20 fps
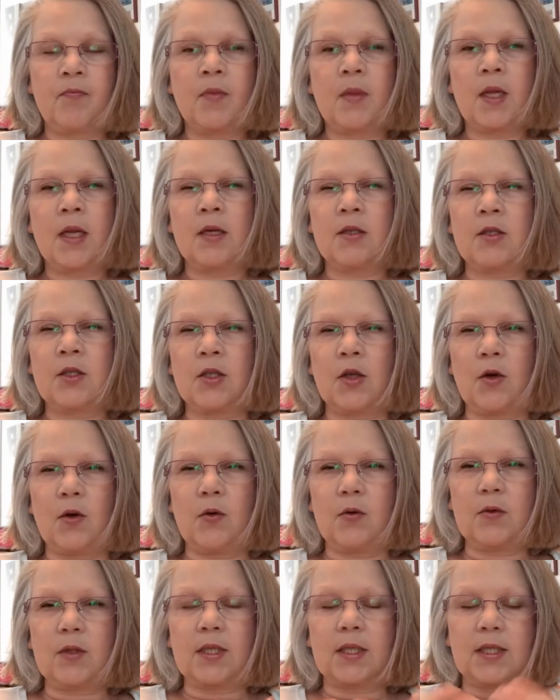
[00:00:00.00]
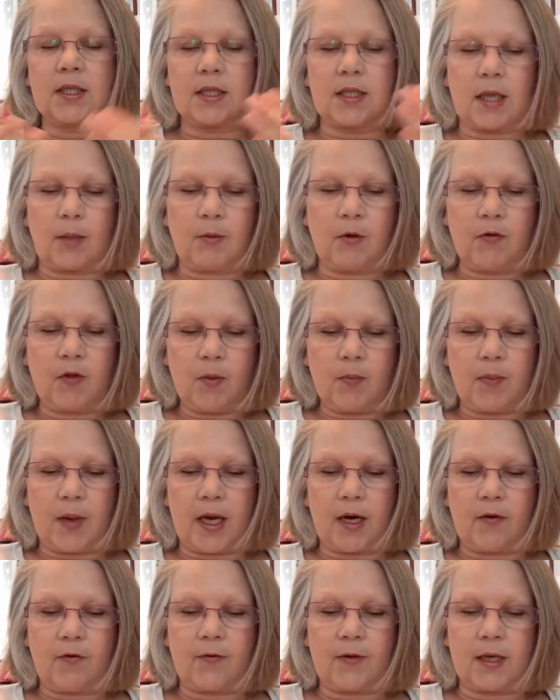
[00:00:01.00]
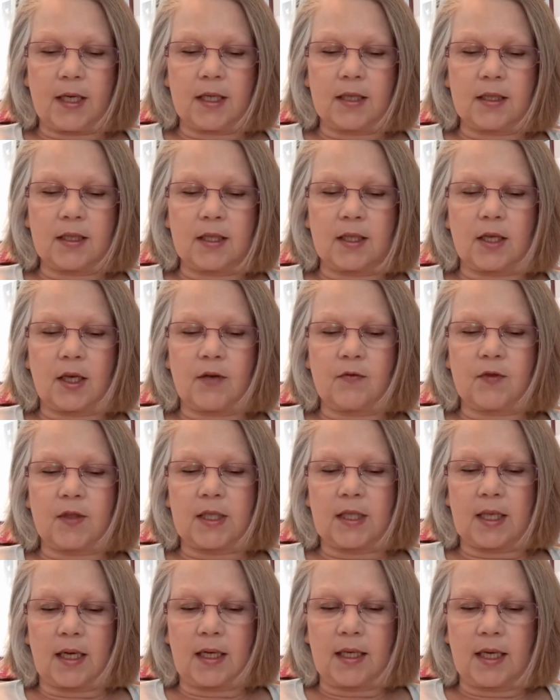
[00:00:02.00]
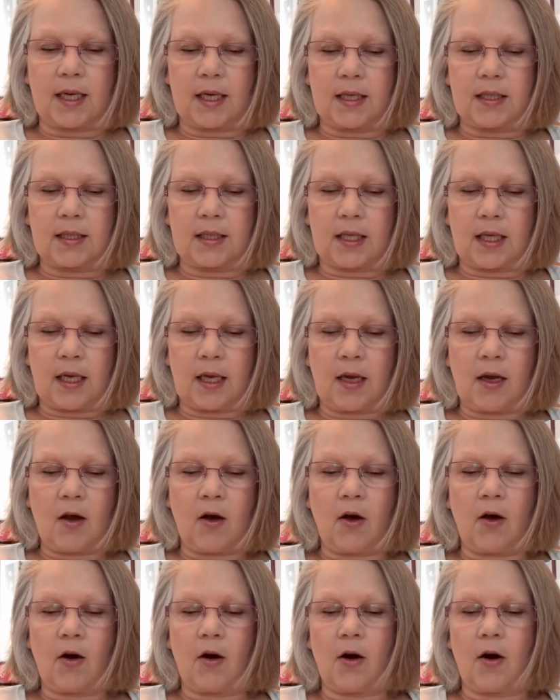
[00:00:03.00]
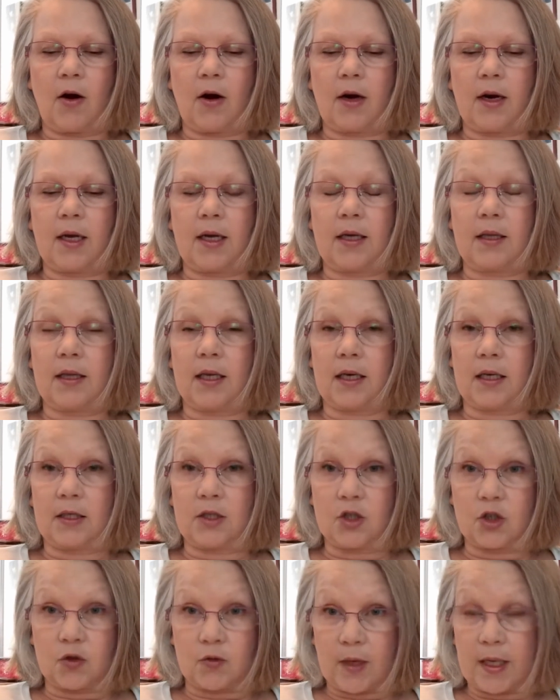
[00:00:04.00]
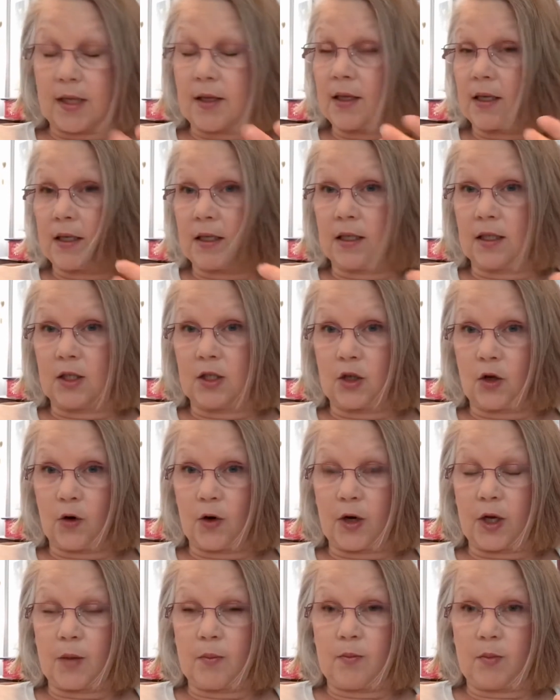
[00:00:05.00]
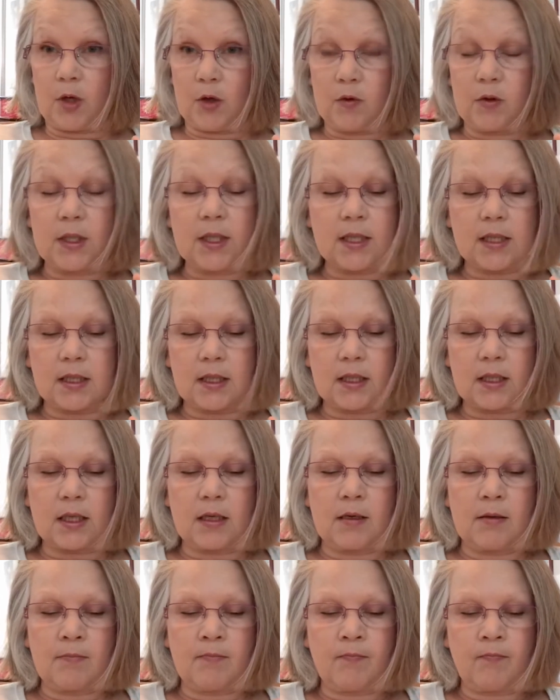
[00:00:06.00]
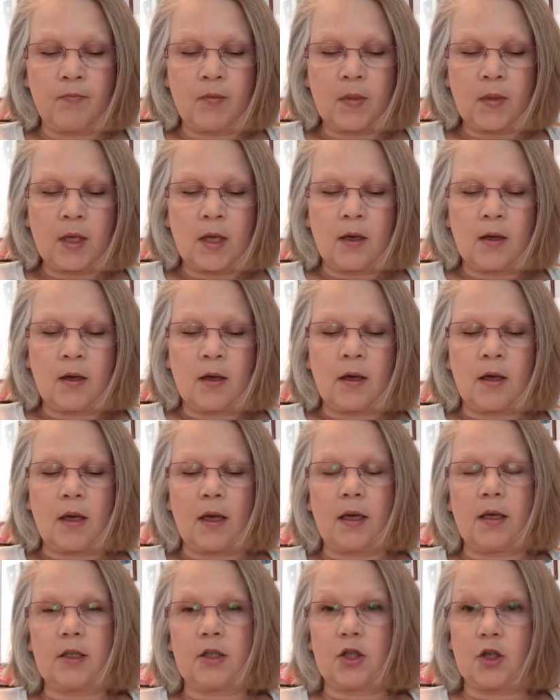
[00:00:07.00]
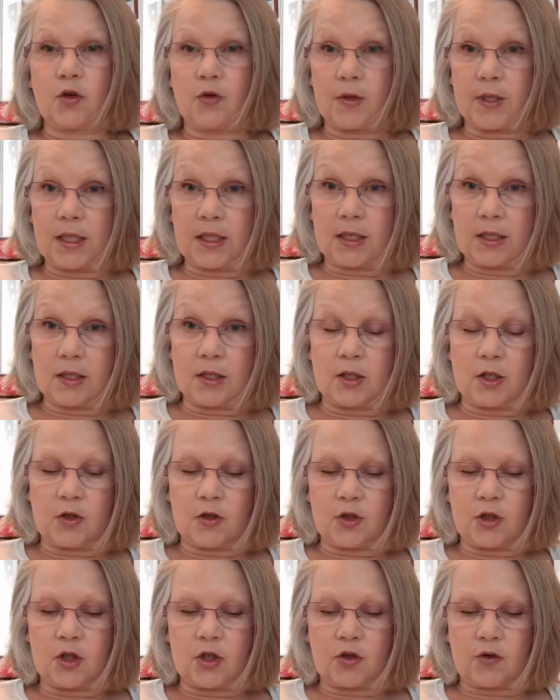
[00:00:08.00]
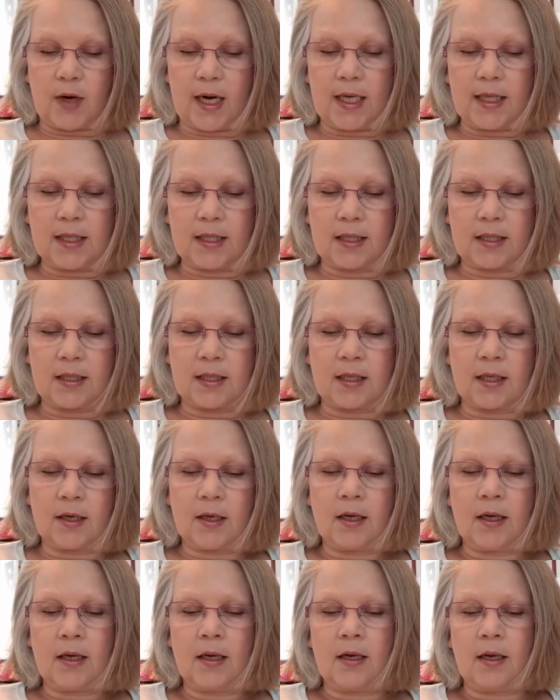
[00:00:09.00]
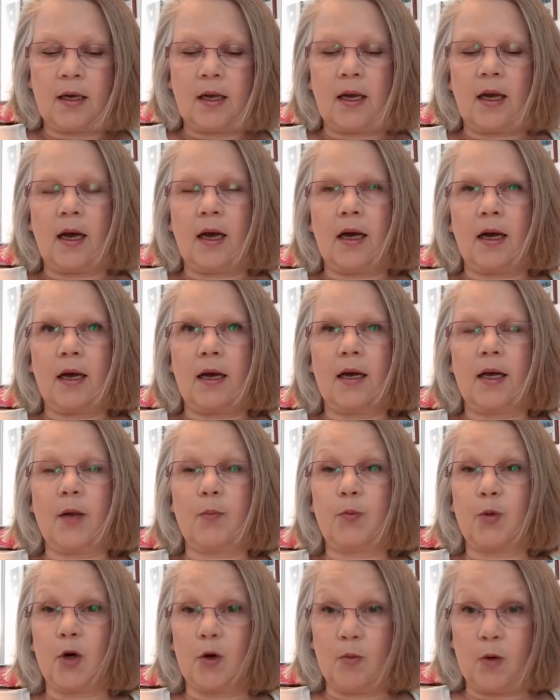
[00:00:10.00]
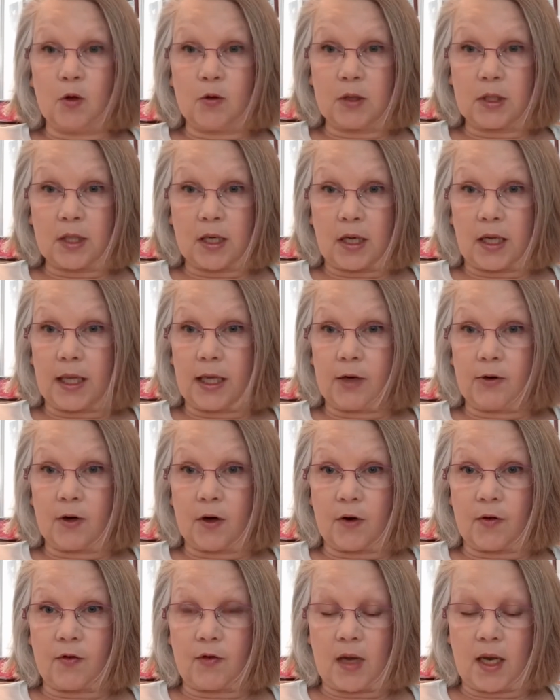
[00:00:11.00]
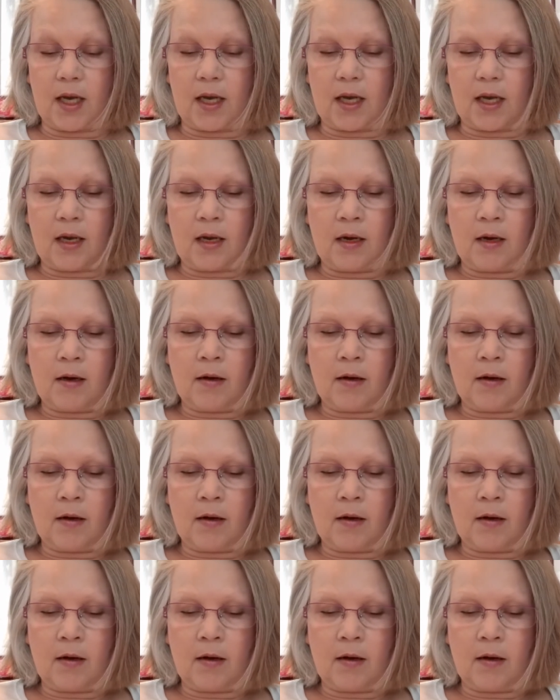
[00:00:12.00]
So some of the benefits of sun gazing are that it strengthens your immune system. It decreases your stress. It promotes clearer thinking.